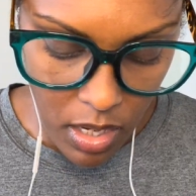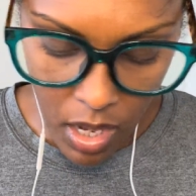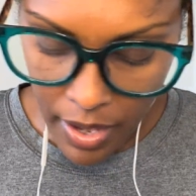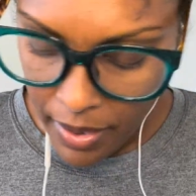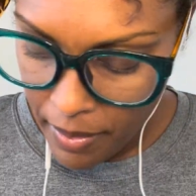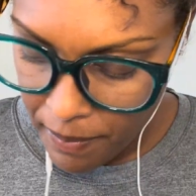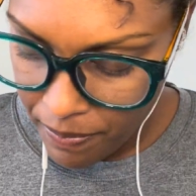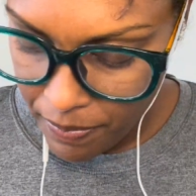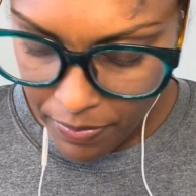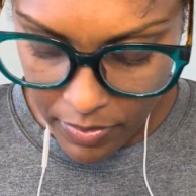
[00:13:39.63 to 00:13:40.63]

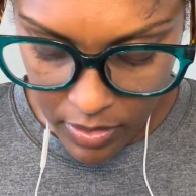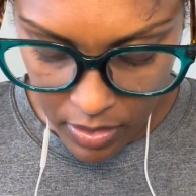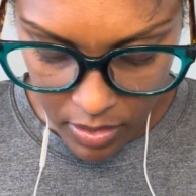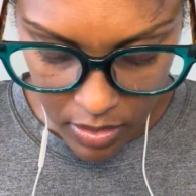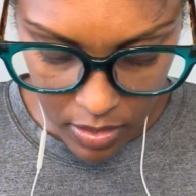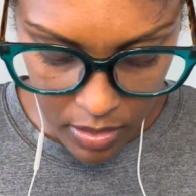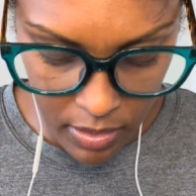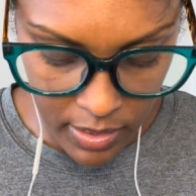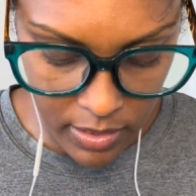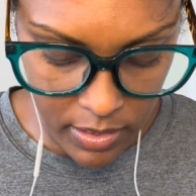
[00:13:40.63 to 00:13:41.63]
Um,
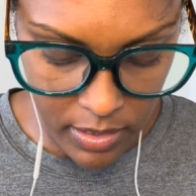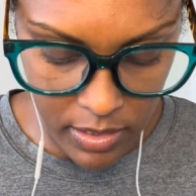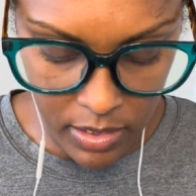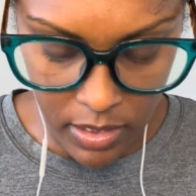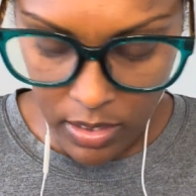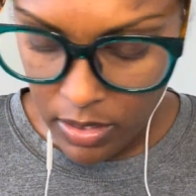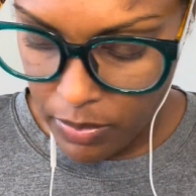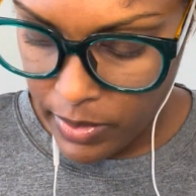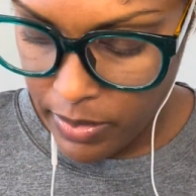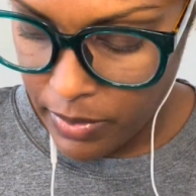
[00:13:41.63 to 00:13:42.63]
let's see
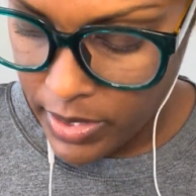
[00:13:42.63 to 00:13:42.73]
what we